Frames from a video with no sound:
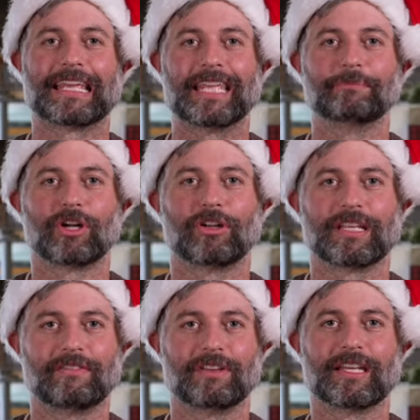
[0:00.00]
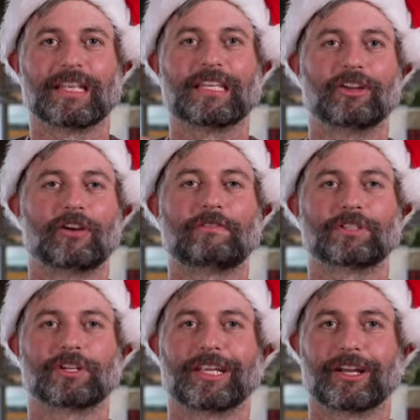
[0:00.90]
keeps on giving year
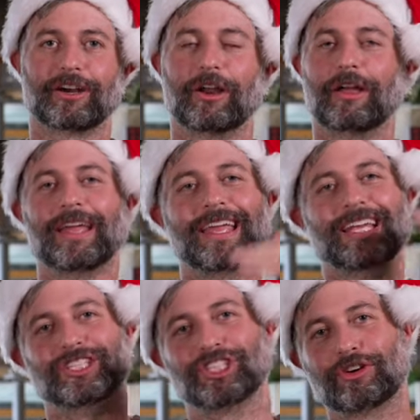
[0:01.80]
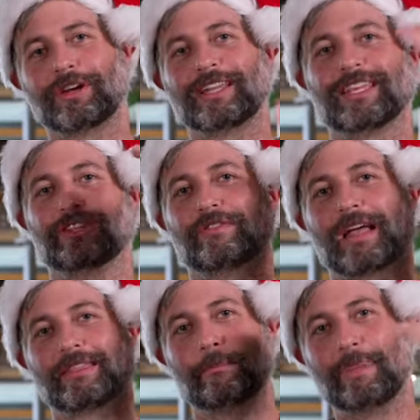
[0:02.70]
after year, ensuring that you've
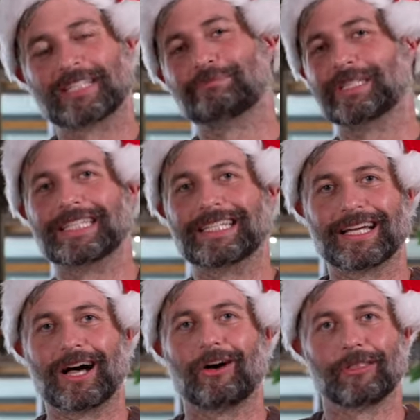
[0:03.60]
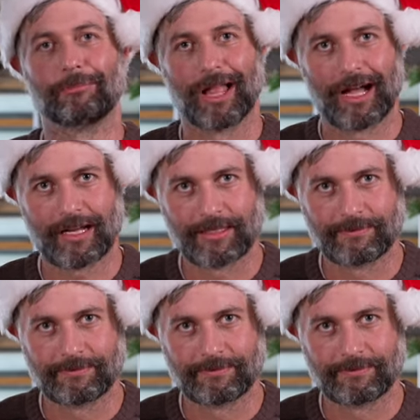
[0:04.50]
got the best patina on the block.